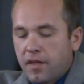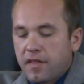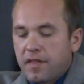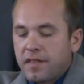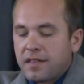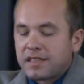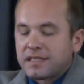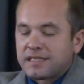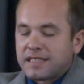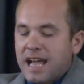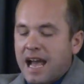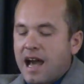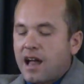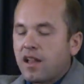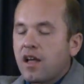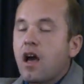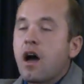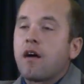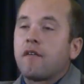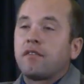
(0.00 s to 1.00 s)
And then this
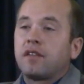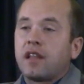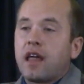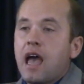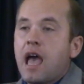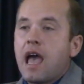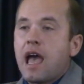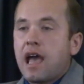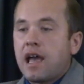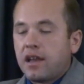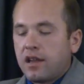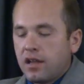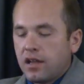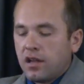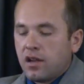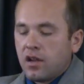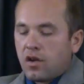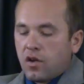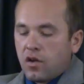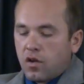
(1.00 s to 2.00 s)
talent of lead,
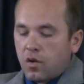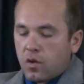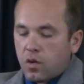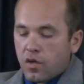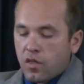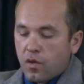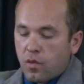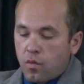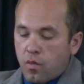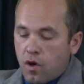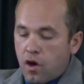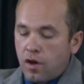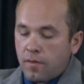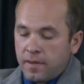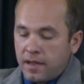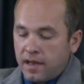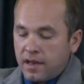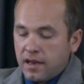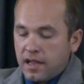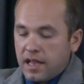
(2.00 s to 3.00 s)
or the
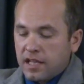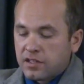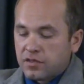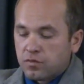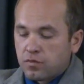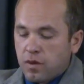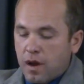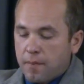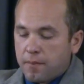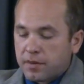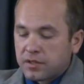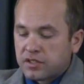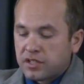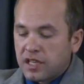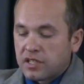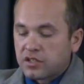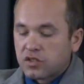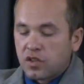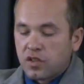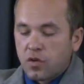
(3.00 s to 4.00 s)
woman, it
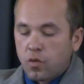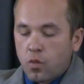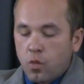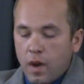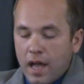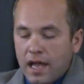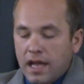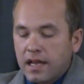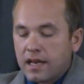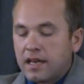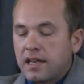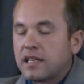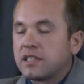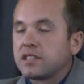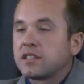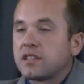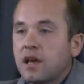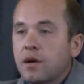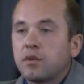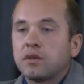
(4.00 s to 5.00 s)
represents the
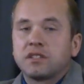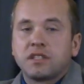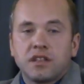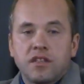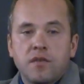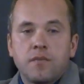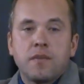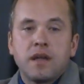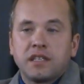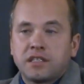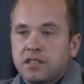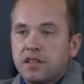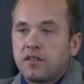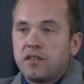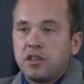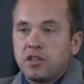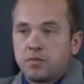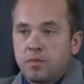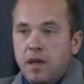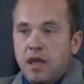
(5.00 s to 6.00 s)
wickedness that was in the midst of
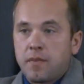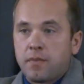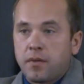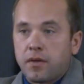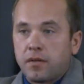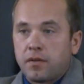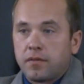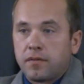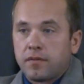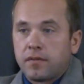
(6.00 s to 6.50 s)
these people.